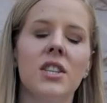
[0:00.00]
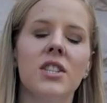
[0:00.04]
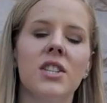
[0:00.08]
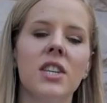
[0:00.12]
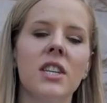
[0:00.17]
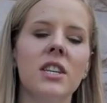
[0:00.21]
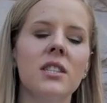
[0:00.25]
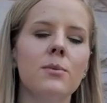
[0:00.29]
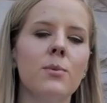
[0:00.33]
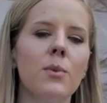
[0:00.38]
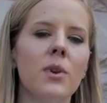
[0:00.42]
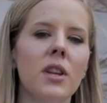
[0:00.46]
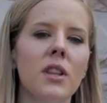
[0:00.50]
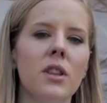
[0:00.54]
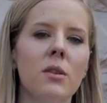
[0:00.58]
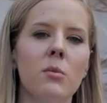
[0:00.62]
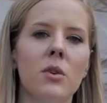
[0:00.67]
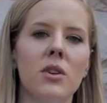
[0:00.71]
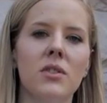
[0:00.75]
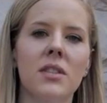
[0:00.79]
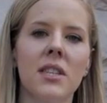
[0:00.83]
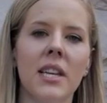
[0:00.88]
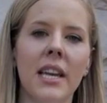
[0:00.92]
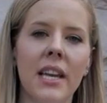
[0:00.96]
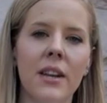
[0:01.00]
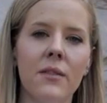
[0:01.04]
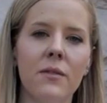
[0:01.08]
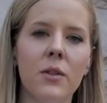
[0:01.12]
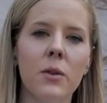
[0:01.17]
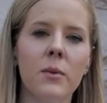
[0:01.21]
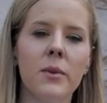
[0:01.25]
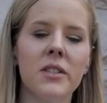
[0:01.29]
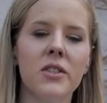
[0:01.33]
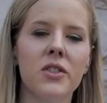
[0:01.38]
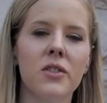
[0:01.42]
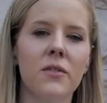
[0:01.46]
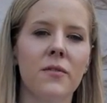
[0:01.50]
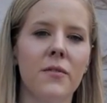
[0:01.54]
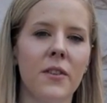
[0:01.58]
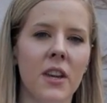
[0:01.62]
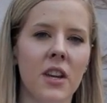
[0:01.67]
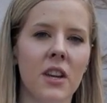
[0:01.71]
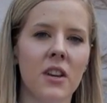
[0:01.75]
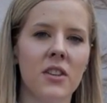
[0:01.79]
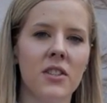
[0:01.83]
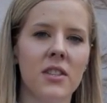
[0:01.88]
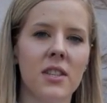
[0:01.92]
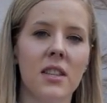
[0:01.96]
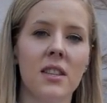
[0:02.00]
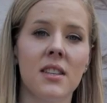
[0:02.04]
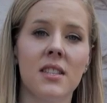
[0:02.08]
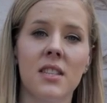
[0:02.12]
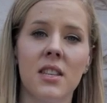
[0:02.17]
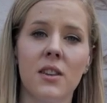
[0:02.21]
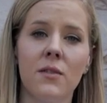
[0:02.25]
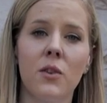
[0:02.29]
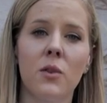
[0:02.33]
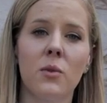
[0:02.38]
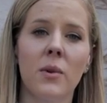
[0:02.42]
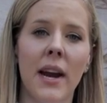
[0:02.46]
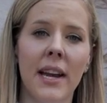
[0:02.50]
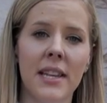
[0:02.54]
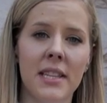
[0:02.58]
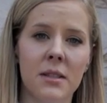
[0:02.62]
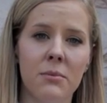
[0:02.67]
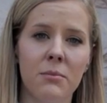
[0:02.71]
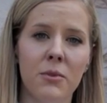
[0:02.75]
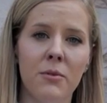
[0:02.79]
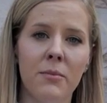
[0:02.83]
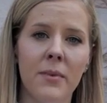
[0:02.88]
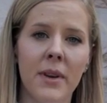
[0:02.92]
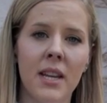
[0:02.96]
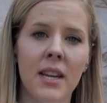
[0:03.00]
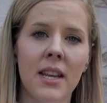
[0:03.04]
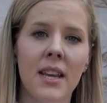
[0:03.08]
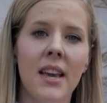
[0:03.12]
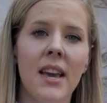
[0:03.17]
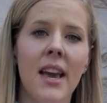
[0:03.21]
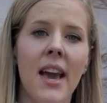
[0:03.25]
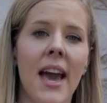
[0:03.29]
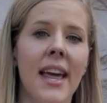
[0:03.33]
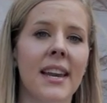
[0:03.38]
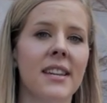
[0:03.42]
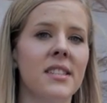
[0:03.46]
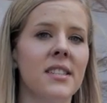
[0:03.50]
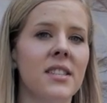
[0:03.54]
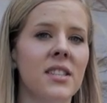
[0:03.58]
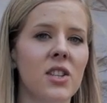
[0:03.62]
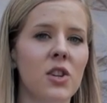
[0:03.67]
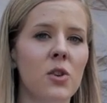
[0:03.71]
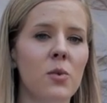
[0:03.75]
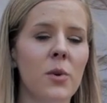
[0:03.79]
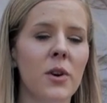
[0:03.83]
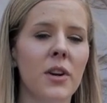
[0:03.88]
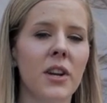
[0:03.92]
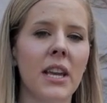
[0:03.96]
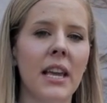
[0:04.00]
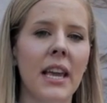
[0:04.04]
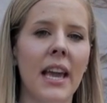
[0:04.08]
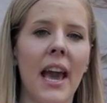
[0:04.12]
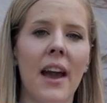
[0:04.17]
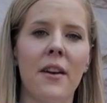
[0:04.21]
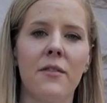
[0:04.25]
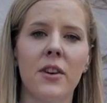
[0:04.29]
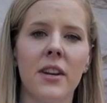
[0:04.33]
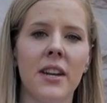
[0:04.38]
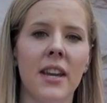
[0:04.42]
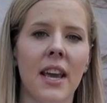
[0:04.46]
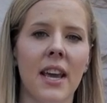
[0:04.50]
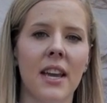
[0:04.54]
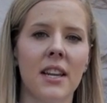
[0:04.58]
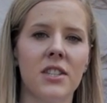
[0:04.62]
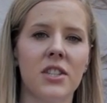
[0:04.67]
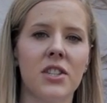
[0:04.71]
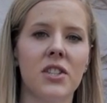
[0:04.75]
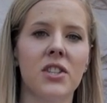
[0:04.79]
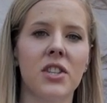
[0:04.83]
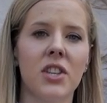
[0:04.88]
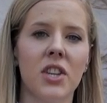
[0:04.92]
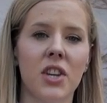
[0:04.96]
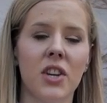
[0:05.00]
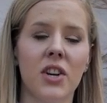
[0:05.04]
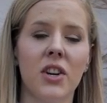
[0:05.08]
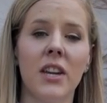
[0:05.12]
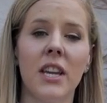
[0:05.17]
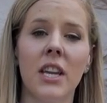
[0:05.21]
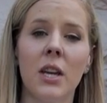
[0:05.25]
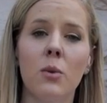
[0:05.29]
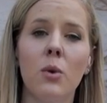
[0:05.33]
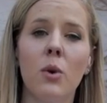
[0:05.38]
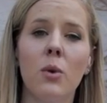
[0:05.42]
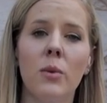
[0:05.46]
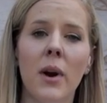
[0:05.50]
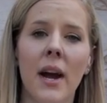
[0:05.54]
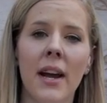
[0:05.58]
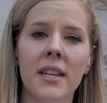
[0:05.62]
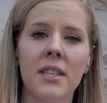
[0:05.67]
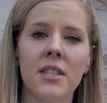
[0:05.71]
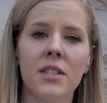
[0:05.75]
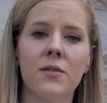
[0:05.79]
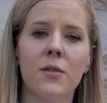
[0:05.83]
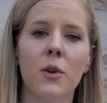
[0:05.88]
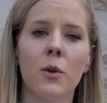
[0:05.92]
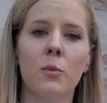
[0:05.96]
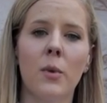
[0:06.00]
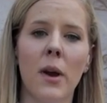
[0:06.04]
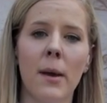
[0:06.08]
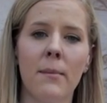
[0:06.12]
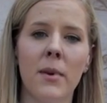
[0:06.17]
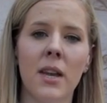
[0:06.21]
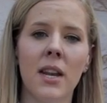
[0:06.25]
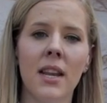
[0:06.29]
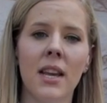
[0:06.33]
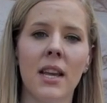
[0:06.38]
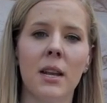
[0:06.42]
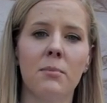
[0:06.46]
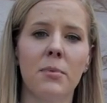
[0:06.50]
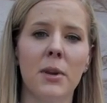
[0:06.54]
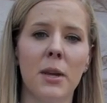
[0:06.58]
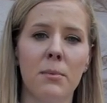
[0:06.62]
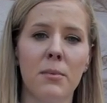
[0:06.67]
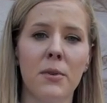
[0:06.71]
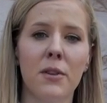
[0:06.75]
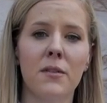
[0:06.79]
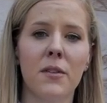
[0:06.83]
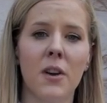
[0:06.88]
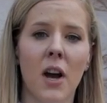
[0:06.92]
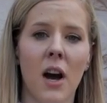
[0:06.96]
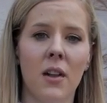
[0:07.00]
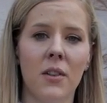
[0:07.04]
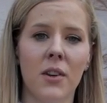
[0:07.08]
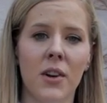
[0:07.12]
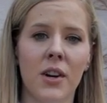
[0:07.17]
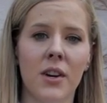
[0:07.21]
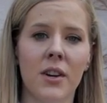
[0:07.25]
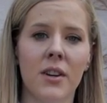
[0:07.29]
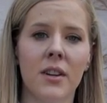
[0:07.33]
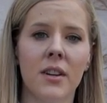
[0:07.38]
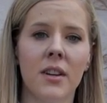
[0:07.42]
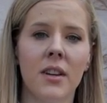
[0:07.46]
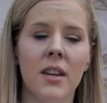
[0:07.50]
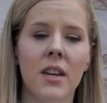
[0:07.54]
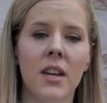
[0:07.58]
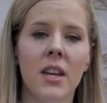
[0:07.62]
She is one of the most influential figures in the civil rights movement and is still working every day to secure equal rights for women and people of color.